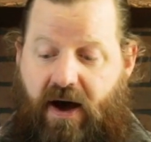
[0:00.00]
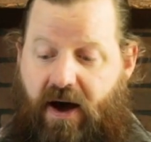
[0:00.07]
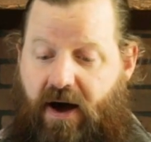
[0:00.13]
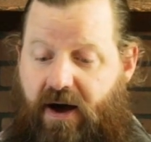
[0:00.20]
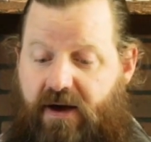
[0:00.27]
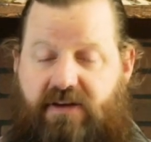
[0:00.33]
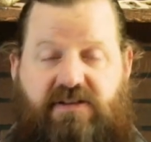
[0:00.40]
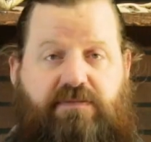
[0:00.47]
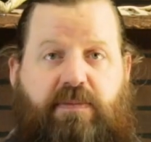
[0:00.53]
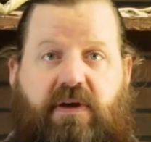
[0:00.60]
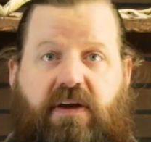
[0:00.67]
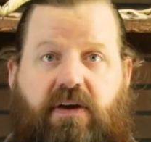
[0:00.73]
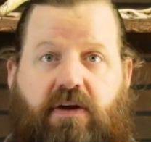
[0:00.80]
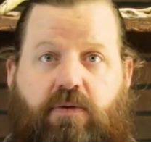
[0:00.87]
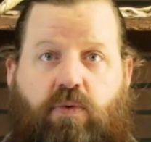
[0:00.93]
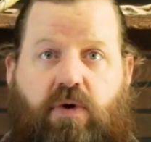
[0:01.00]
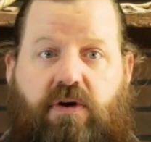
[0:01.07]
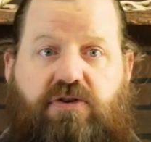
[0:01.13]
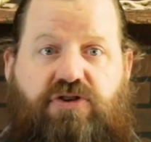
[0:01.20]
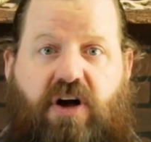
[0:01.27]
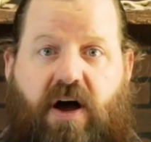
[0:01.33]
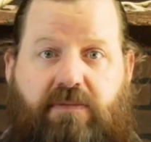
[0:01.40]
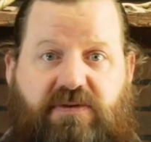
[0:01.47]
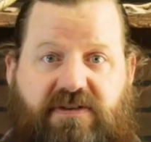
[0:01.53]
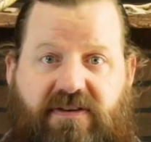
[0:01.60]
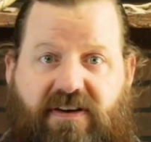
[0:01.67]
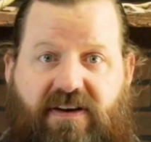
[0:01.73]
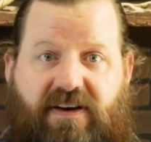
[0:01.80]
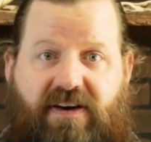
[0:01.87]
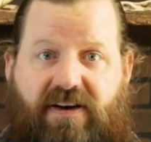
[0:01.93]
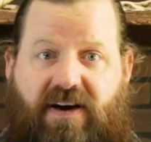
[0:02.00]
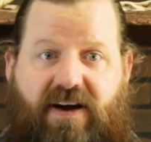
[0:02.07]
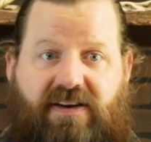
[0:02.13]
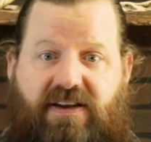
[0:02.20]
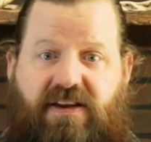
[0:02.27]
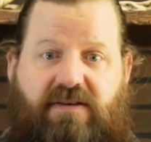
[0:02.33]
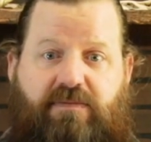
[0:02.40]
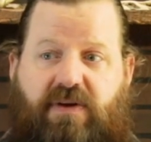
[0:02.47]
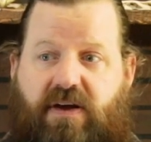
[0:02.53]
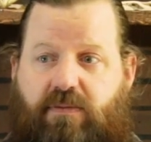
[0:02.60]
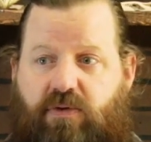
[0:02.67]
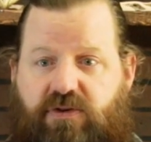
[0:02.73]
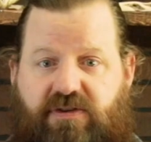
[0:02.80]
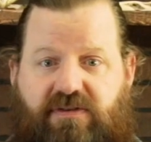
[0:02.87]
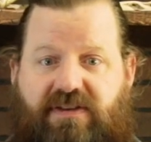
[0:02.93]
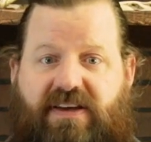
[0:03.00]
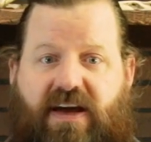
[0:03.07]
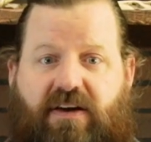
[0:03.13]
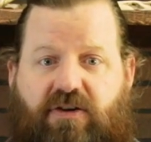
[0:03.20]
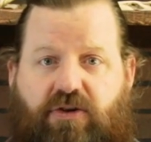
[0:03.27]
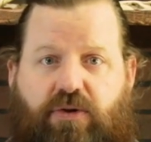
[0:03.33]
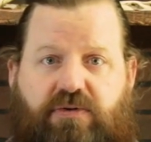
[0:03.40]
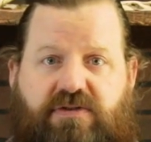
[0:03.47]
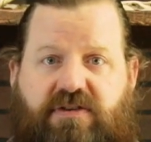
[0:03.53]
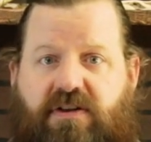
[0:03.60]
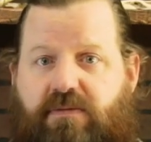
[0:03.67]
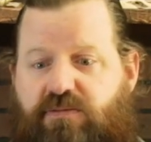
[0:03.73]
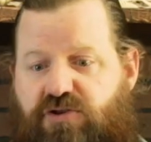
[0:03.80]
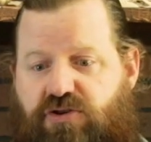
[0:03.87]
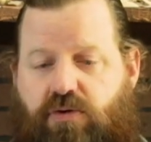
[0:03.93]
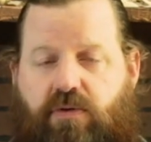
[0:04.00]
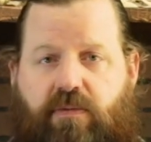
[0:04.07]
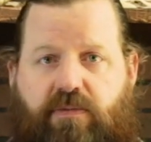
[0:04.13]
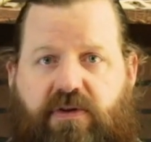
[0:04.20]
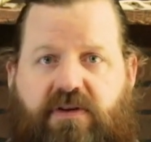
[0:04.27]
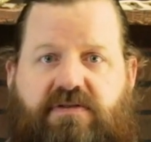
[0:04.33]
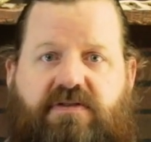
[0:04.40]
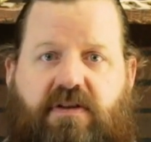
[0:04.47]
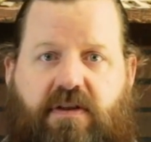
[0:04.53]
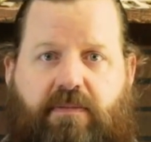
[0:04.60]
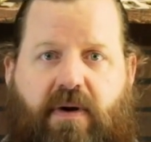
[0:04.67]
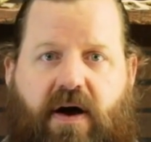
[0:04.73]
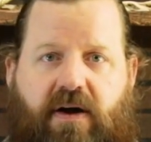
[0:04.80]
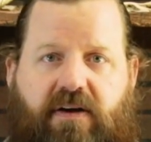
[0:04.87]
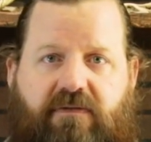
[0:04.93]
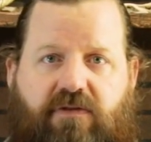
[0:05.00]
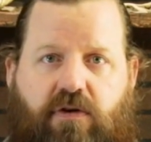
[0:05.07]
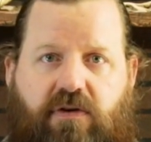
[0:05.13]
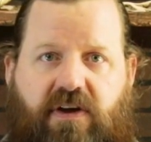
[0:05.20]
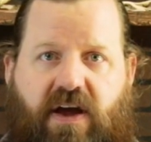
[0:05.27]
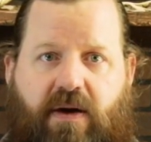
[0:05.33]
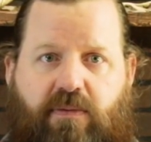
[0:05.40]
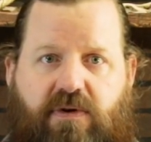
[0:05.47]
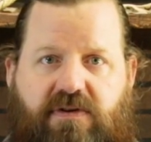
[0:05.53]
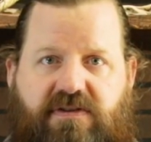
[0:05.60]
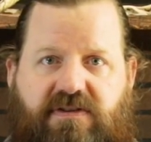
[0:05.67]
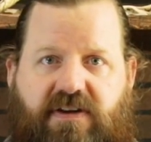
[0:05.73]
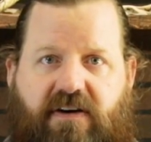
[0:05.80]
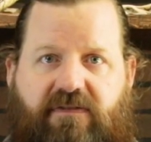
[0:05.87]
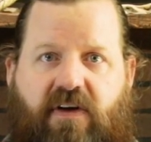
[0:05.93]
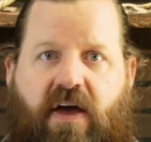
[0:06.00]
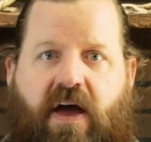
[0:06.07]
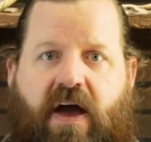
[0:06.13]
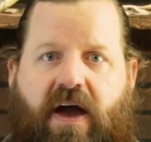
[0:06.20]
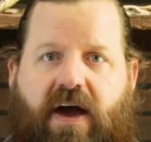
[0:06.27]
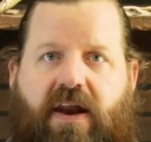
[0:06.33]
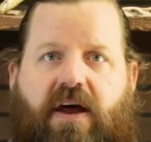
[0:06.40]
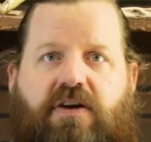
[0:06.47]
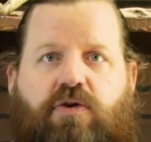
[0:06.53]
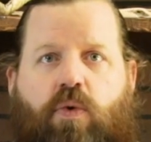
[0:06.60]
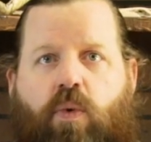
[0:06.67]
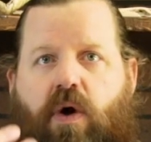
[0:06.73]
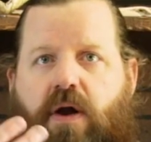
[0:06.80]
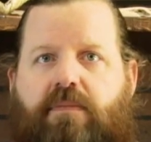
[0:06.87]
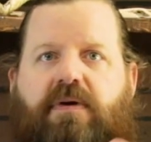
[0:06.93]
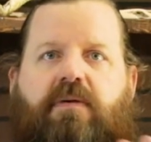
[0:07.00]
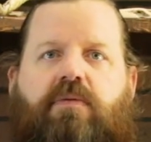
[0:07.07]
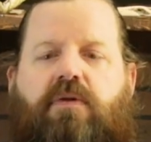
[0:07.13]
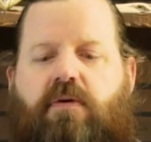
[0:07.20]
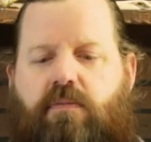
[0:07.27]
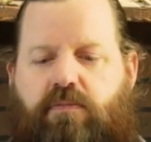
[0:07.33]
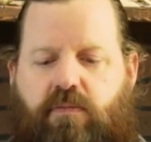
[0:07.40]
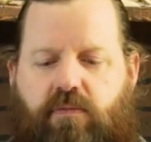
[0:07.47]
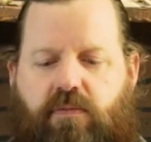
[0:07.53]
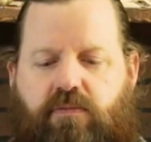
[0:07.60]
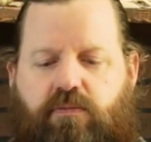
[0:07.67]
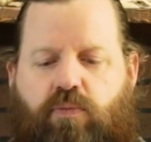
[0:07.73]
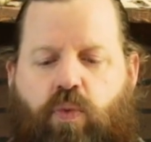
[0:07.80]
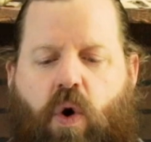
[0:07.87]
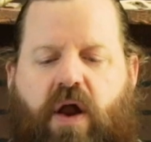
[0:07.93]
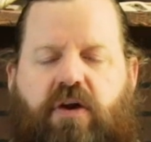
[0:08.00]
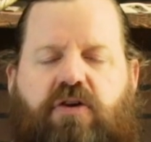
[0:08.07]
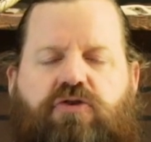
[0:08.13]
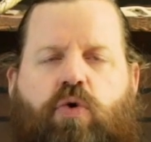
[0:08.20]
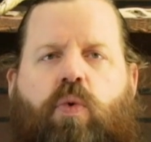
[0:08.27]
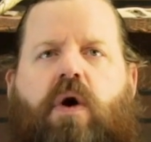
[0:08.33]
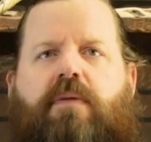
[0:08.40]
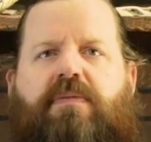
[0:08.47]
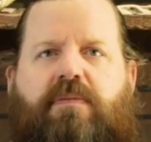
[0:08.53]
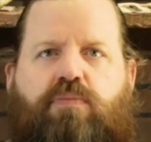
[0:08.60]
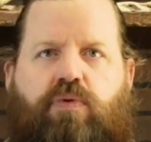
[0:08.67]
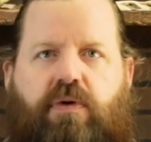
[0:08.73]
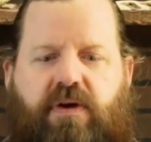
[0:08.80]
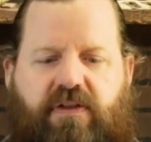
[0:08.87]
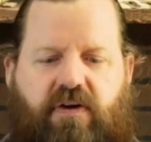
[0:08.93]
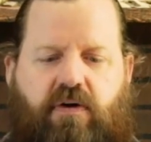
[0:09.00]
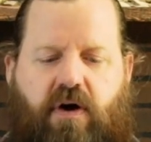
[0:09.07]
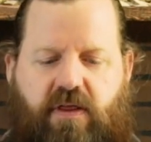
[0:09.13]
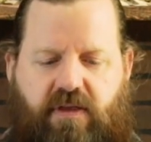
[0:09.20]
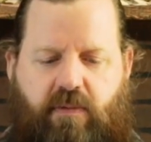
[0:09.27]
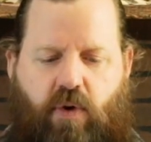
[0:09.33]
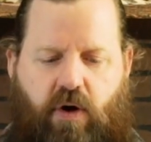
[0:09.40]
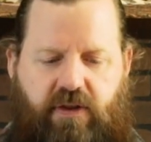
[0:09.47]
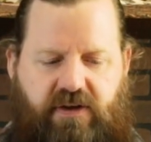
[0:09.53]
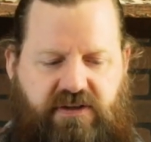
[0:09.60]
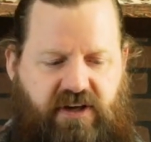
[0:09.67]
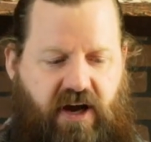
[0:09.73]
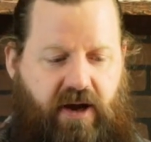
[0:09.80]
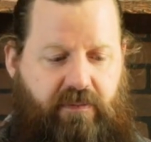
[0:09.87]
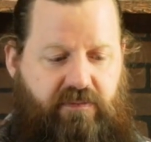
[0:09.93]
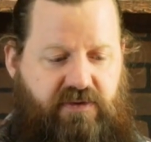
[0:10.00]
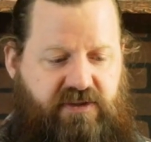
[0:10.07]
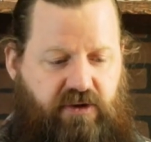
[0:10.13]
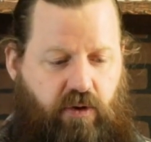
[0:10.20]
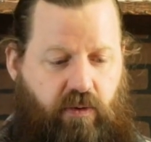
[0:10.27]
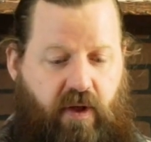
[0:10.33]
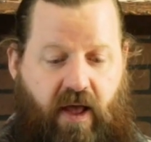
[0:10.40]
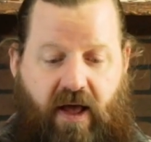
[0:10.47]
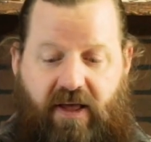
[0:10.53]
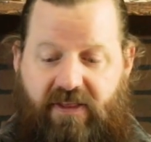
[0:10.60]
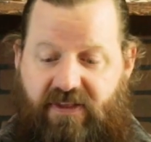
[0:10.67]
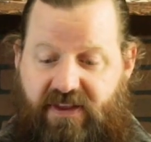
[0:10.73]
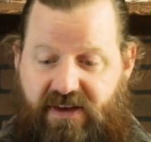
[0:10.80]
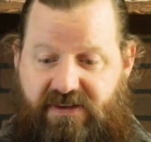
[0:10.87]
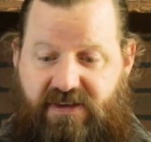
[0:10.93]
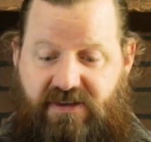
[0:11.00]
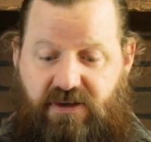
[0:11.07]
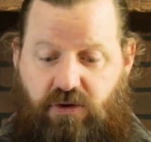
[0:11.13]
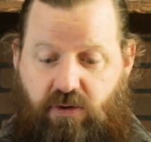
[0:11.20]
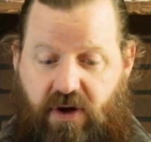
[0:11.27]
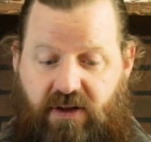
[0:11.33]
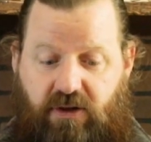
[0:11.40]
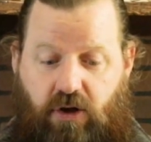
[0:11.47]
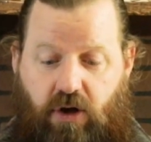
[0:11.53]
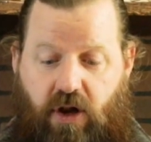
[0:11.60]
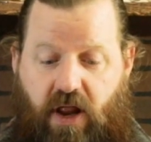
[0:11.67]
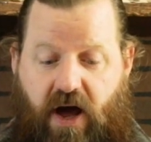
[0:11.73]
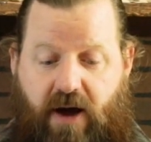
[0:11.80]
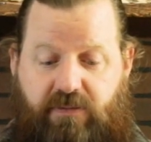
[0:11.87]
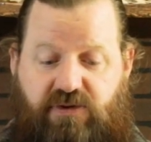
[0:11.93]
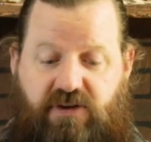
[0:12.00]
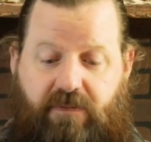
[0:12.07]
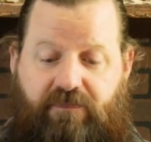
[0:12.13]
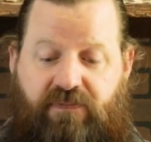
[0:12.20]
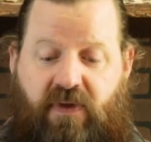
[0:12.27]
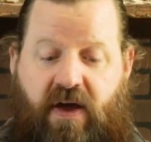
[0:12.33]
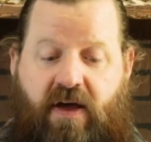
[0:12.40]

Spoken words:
And speaking at workshops, I need to be able to get close to them, show them things on the back of their camera and stuff, and I don't want to be able to don't want to be breathing on them all the time. So this is a great little option.